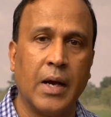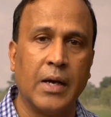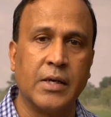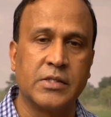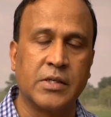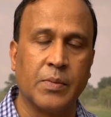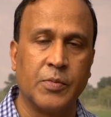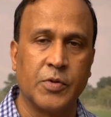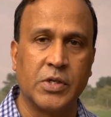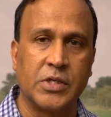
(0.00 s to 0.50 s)

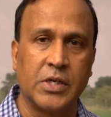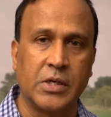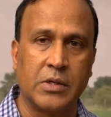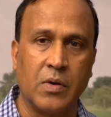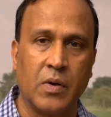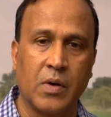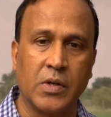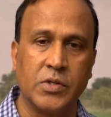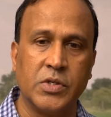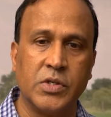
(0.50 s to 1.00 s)
some of the
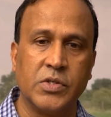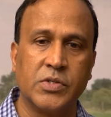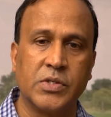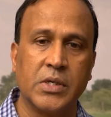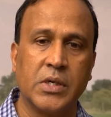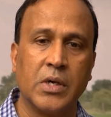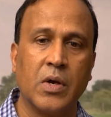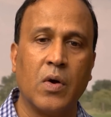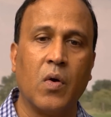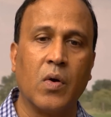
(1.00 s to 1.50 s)
technologies
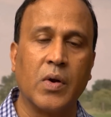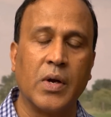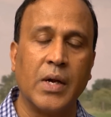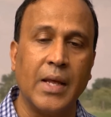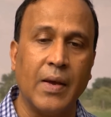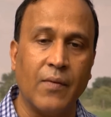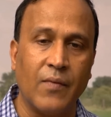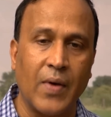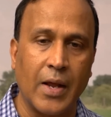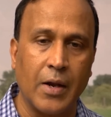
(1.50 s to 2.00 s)

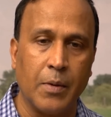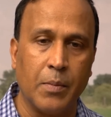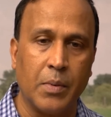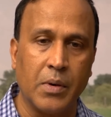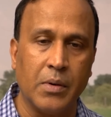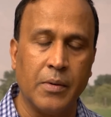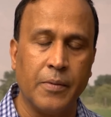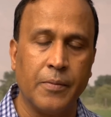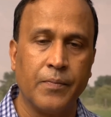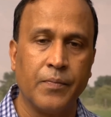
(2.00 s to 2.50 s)
already
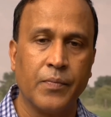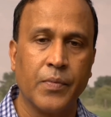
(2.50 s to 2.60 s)
available.